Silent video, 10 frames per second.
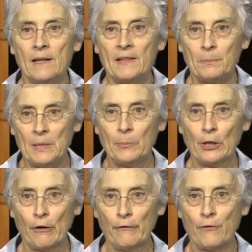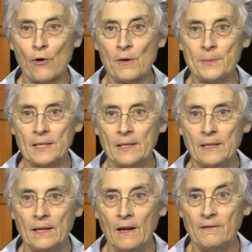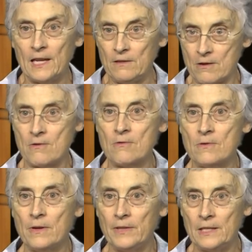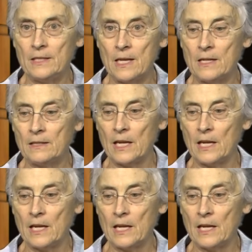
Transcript: that people are informed, and they know these things.